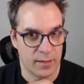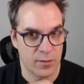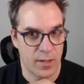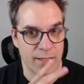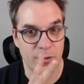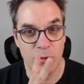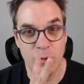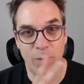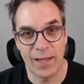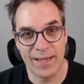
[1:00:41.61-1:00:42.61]
So I did
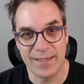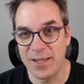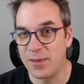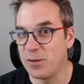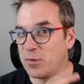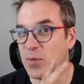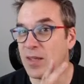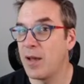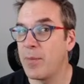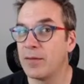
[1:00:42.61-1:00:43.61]
2 planks. It took
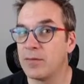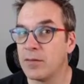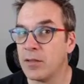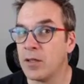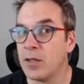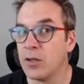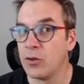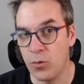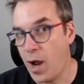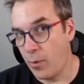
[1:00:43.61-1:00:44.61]
me about
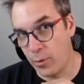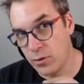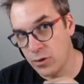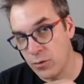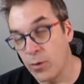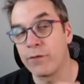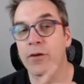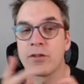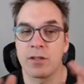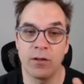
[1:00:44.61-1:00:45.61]
2 hours. But
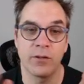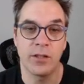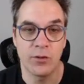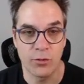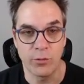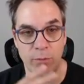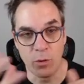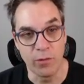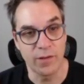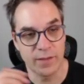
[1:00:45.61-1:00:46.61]
first, you know, you need to
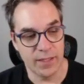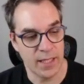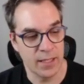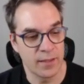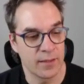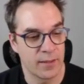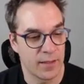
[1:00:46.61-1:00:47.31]
remove everything.